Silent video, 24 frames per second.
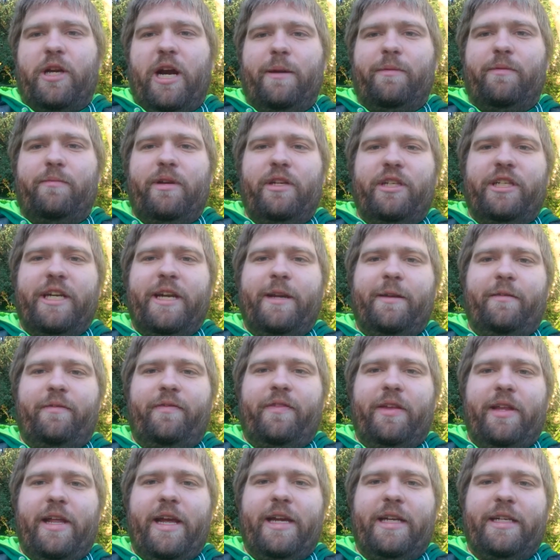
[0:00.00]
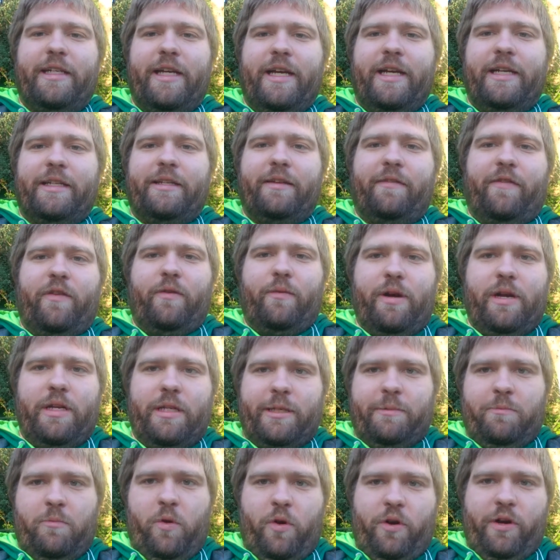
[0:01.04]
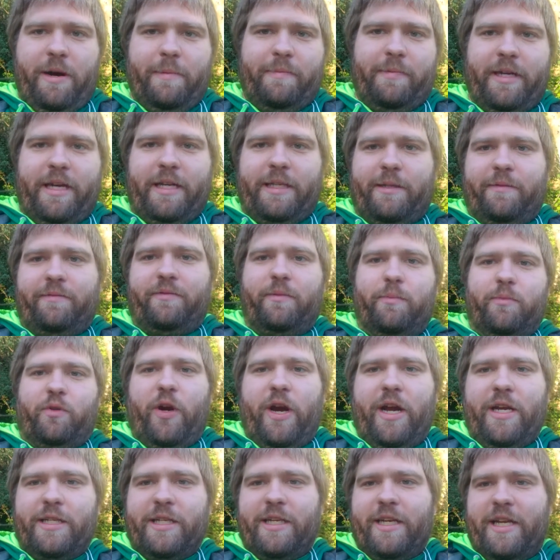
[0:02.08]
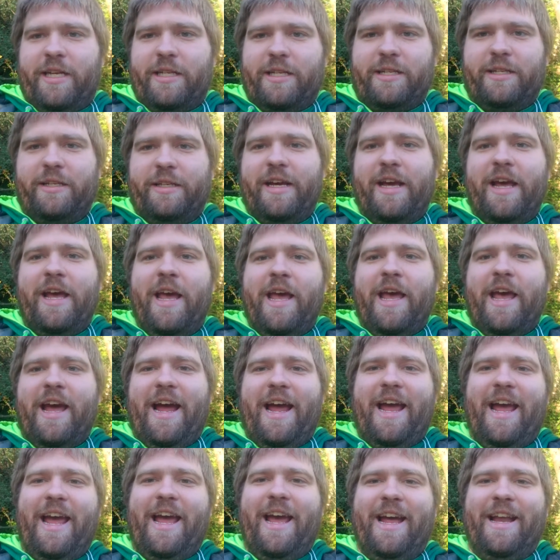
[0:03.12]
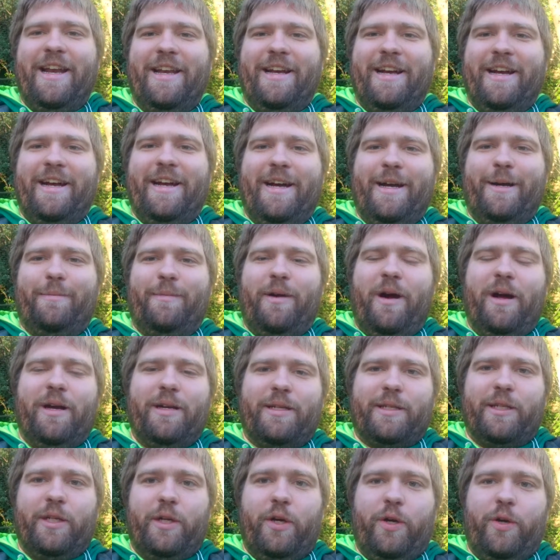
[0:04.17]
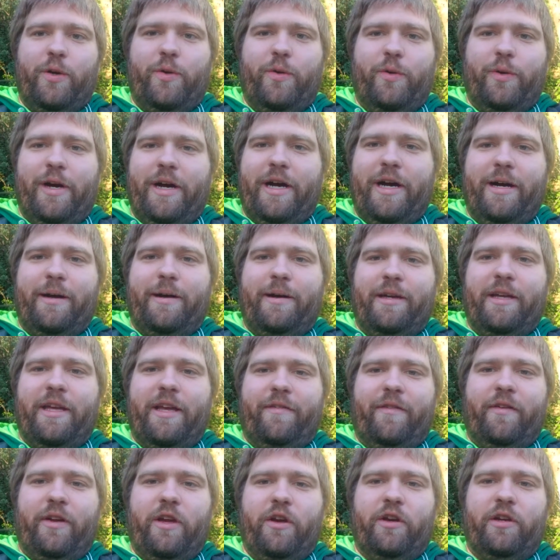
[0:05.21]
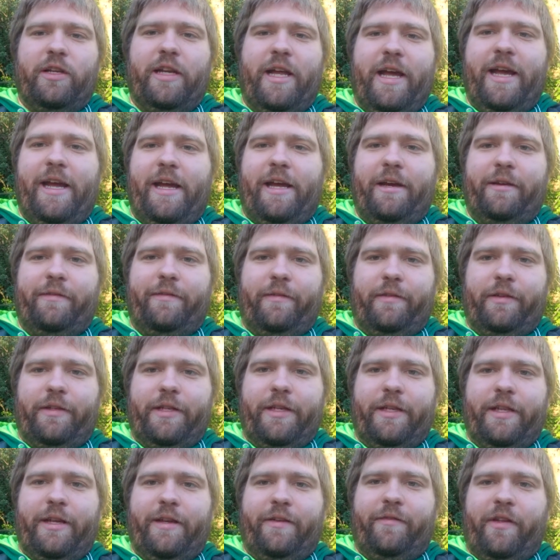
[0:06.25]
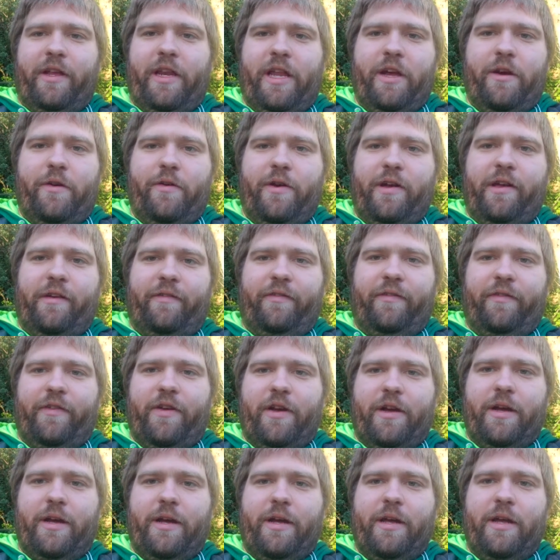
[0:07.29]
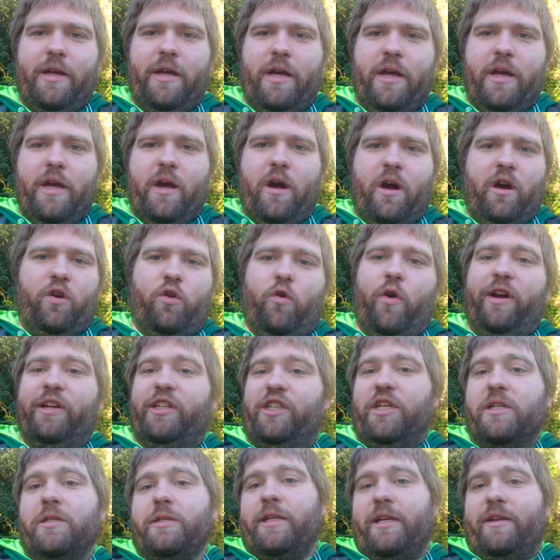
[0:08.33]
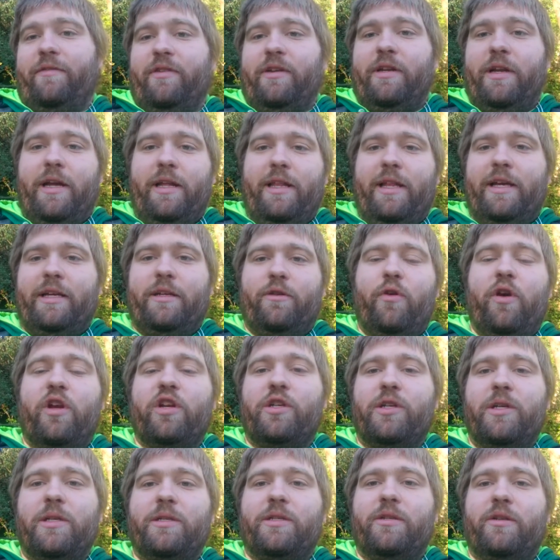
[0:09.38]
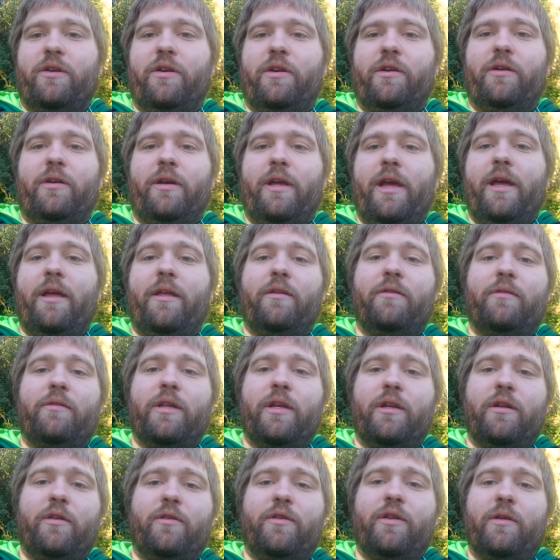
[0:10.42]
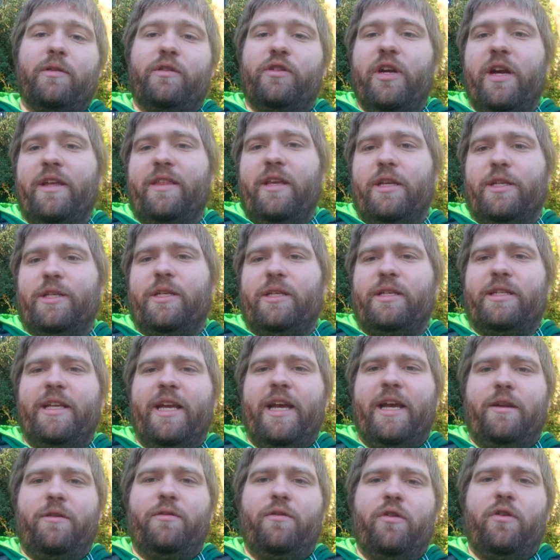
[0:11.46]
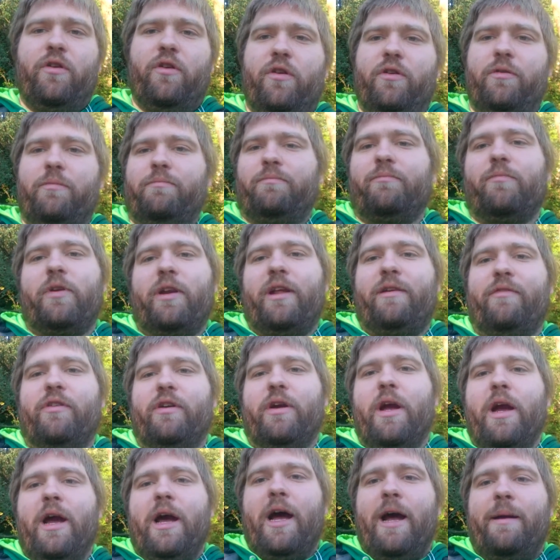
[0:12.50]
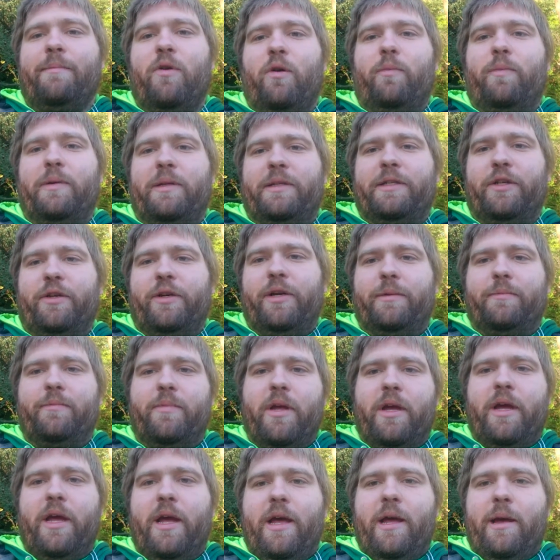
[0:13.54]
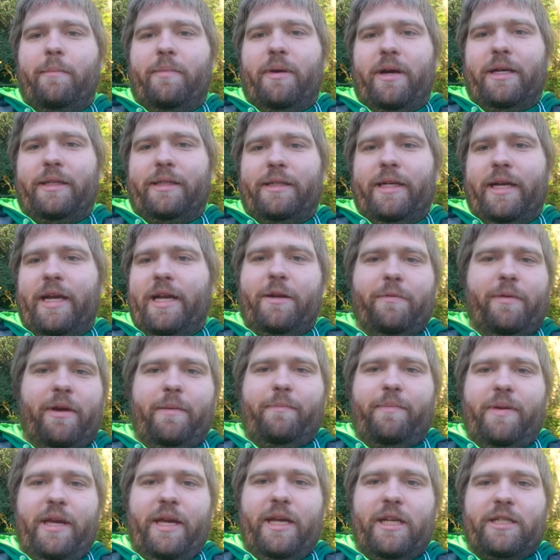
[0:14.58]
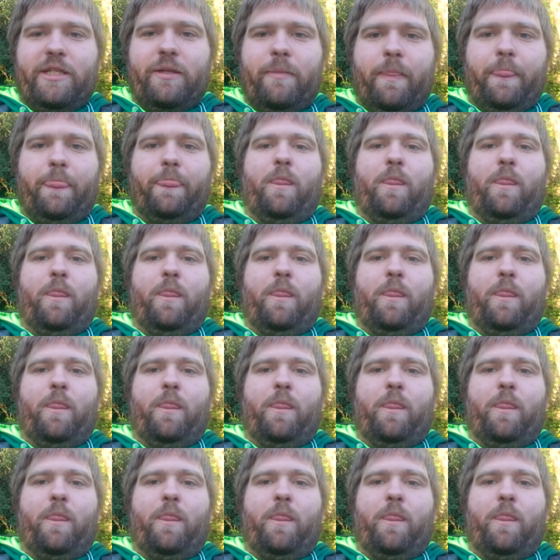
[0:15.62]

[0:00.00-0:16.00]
to my channel if you liked it, if you want some more updates of some craziness. And also give a good like to the video if, or questions even. I like questions, or hey, try this instead, or whatever. I'm open to it. But anyway, peace.